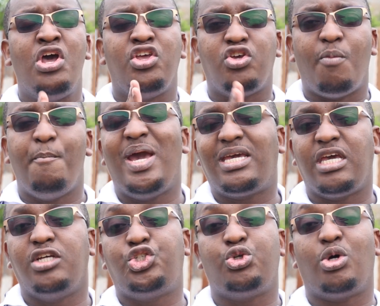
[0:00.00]
You're
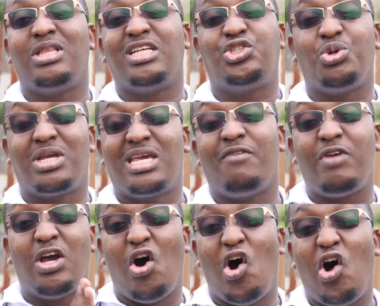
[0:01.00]
making sure that you're
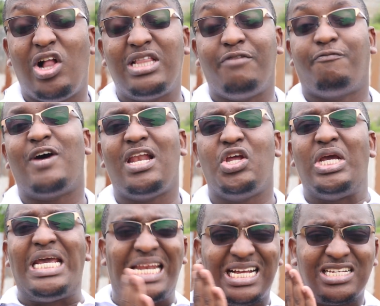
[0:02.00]
giving all the value
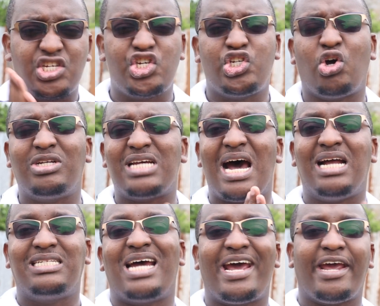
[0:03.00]
in as short a
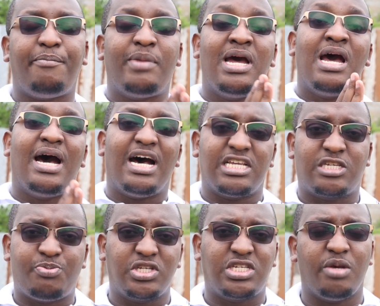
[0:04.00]
time as
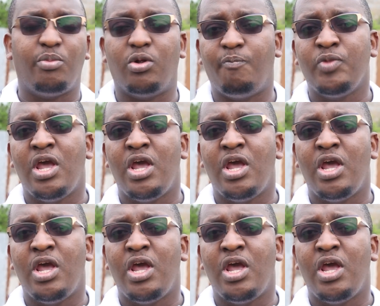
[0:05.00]
possible.